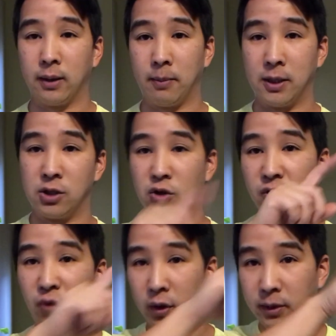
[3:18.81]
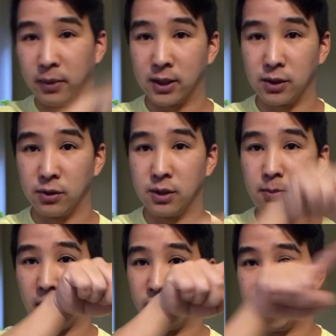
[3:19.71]
That means 240 pixels
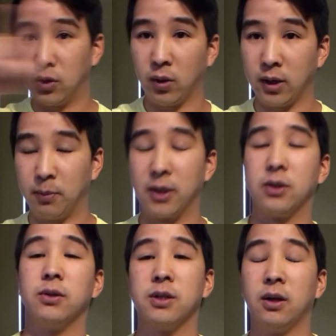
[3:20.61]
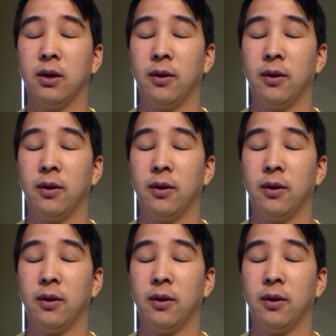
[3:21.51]
by 320 pixels.